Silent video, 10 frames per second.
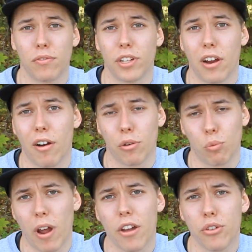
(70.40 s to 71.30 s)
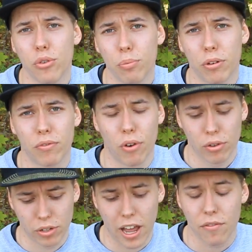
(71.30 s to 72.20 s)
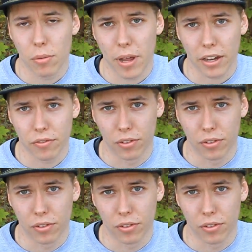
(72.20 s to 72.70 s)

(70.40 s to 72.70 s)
to figure out where you prefer to have your back